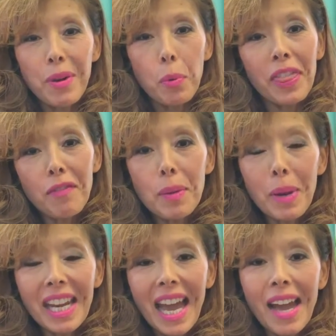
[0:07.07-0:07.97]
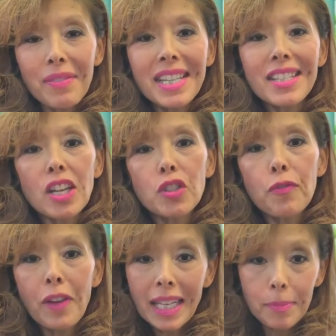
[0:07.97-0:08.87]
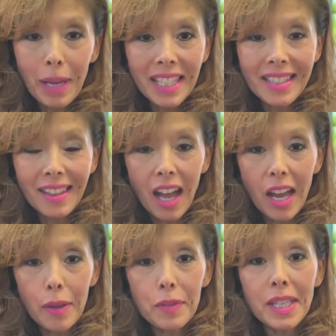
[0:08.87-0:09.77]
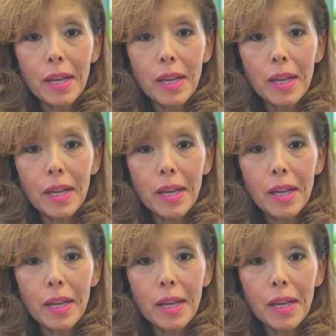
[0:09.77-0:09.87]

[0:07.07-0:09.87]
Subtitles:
With everybody having such fast-paced lives,